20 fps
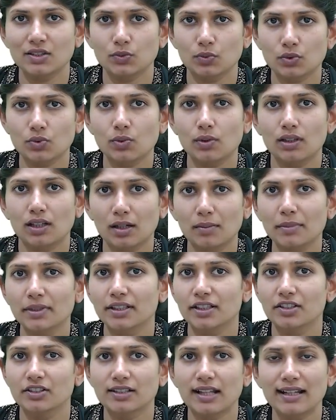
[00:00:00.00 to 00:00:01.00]
which will come in
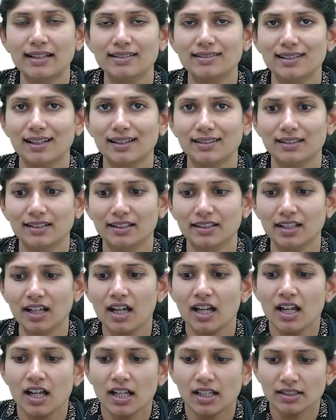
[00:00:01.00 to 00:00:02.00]
your Delhi Sultanate.
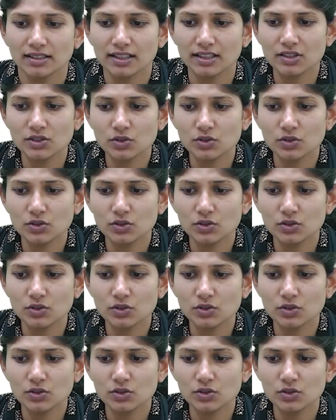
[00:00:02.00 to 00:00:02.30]
These